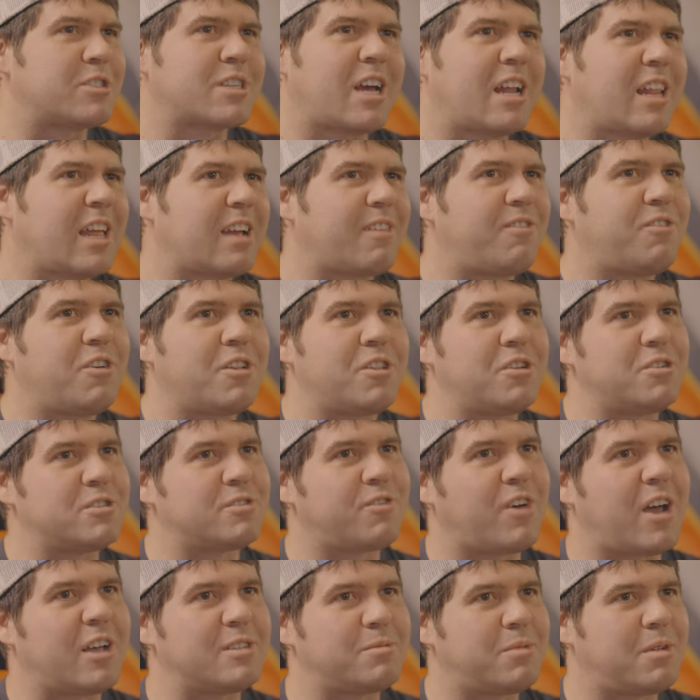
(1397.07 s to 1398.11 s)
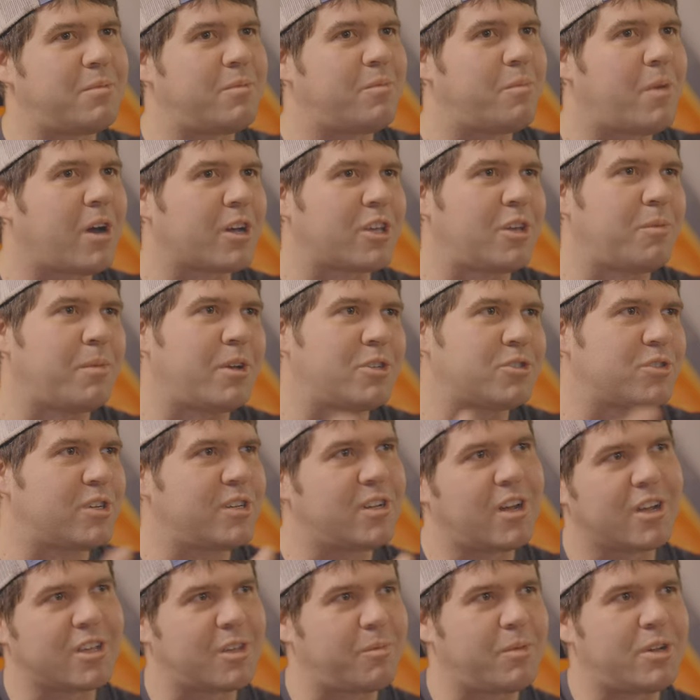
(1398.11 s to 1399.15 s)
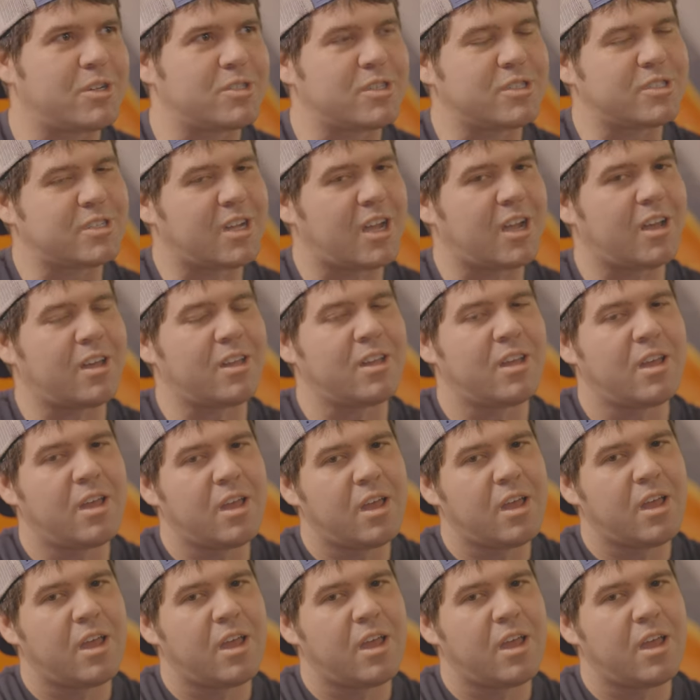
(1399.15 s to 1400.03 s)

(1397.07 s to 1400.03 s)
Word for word: It's kind of like Footloose vibes, but mockumentary, documentary mm-hmm. style.